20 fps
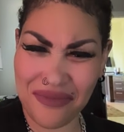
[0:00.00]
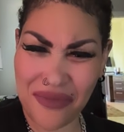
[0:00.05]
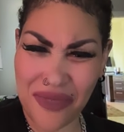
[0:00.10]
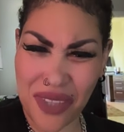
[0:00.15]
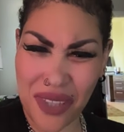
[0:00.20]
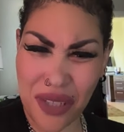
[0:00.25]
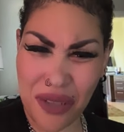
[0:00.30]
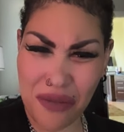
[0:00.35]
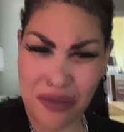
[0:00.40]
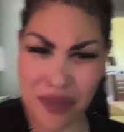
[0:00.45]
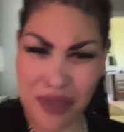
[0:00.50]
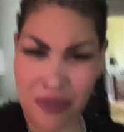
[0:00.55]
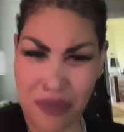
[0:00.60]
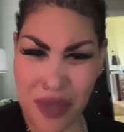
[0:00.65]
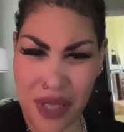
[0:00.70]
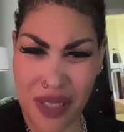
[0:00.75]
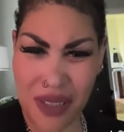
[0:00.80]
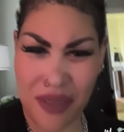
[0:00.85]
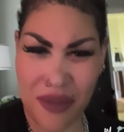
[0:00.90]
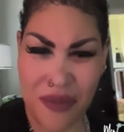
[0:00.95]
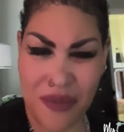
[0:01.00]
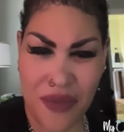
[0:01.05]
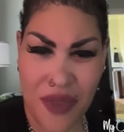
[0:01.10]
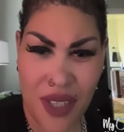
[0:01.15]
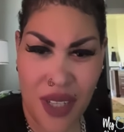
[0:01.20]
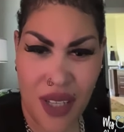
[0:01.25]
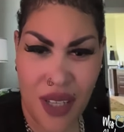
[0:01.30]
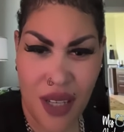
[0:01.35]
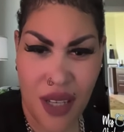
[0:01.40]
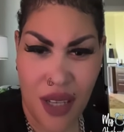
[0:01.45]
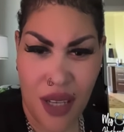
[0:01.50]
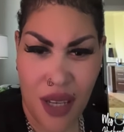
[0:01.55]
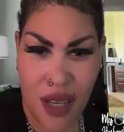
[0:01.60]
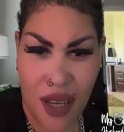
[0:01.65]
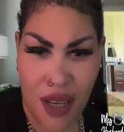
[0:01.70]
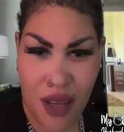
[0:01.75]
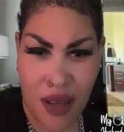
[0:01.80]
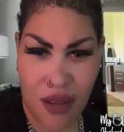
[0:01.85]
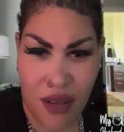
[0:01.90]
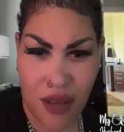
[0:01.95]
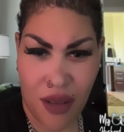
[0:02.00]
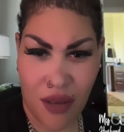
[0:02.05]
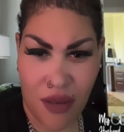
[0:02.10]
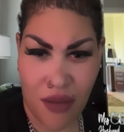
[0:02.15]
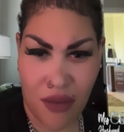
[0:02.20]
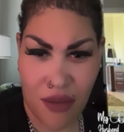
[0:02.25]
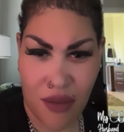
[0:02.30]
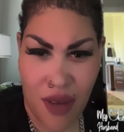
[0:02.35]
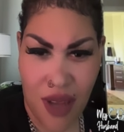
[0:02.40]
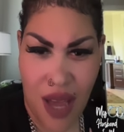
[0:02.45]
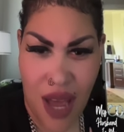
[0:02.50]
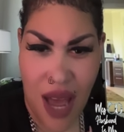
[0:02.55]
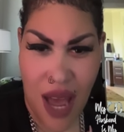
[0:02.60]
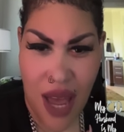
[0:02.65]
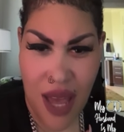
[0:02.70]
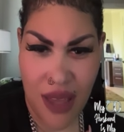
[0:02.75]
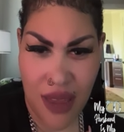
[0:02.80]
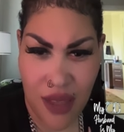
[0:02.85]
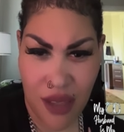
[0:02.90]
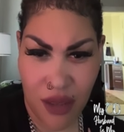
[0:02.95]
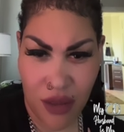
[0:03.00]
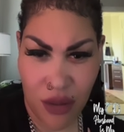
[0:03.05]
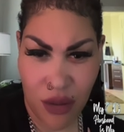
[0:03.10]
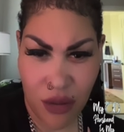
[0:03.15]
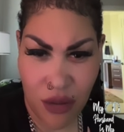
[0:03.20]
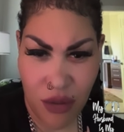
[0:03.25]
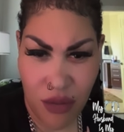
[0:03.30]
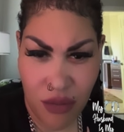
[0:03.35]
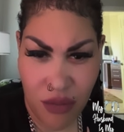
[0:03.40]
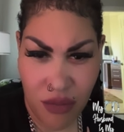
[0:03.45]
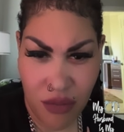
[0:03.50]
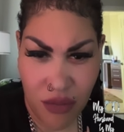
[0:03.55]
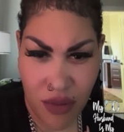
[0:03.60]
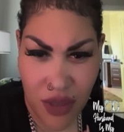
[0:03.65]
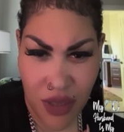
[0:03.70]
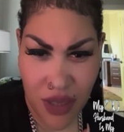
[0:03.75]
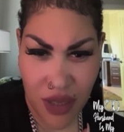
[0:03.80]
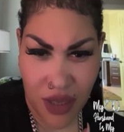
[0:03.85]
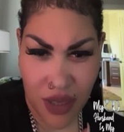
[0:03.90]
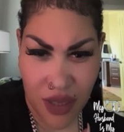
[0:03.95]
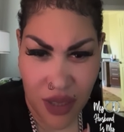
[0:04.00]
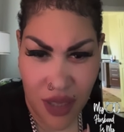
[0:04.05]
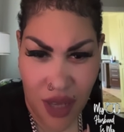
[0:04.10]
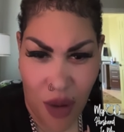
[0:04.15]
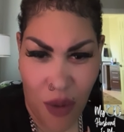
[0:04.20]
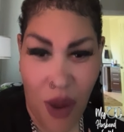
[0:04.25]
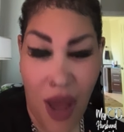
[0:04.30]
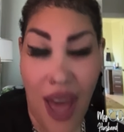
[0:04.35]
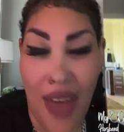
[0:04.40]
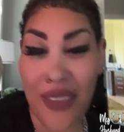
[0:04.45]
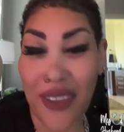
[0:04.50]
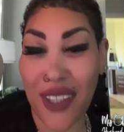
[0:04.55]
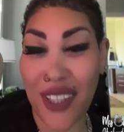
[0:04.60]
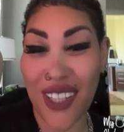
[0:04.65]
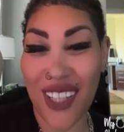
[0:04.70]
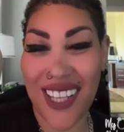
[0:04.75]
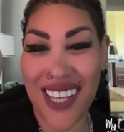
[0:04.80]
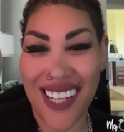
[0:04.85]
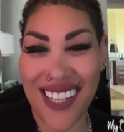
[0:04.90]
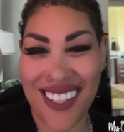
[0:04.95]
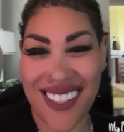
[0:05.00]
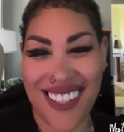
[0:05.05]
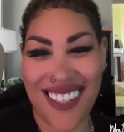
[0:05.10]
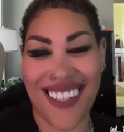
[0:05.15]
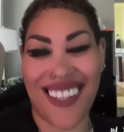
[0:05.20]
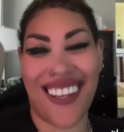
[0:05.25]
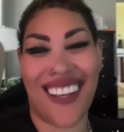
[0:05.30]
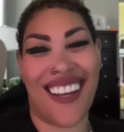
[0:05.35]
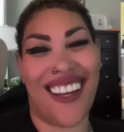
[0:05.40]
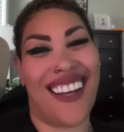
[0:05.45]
Excuse me. Hold on. Hide the who? With the hide the cookies.